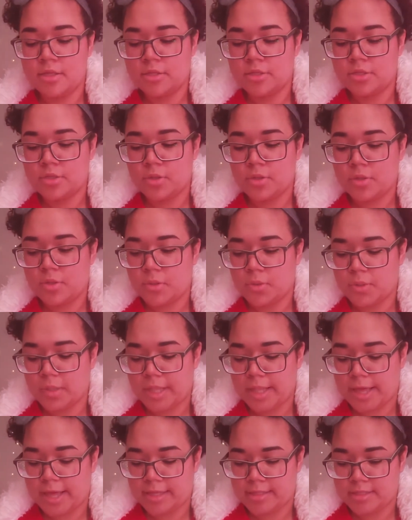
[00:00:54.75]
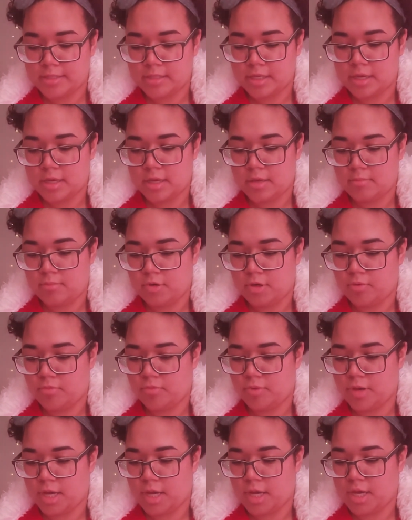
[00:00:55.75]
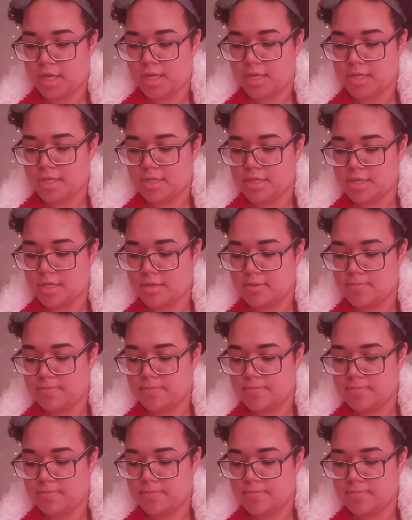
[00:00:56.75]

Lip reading: So last time we read,